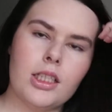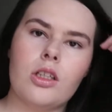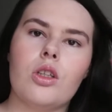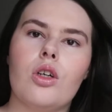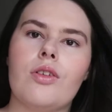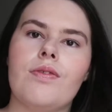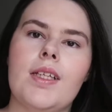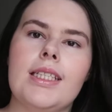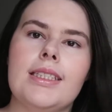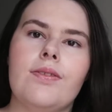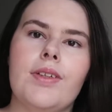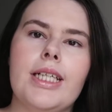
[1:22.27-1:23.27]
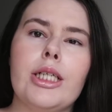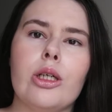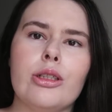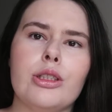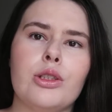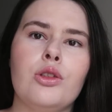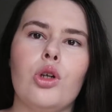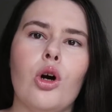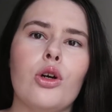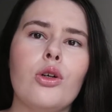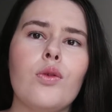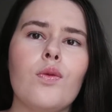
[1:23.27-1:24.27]
A lot of these videos
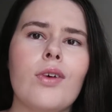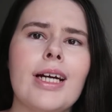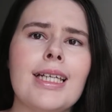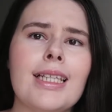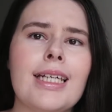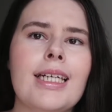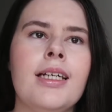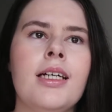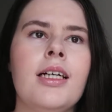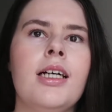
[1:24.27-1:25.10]
don't really